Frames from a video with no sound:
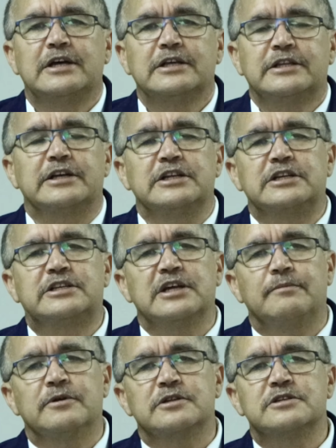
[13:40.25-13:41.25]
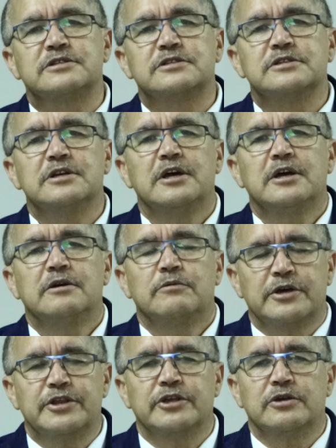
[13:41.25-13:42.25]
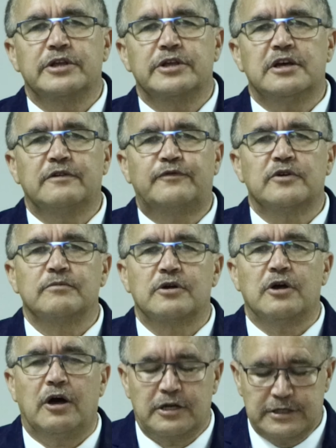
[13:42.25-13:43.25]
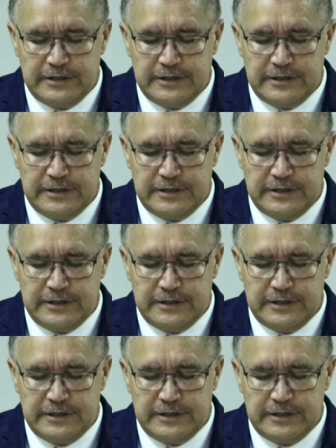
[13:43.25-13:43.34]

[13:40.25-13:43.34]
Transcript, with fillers: that determines whether you'll hear from God.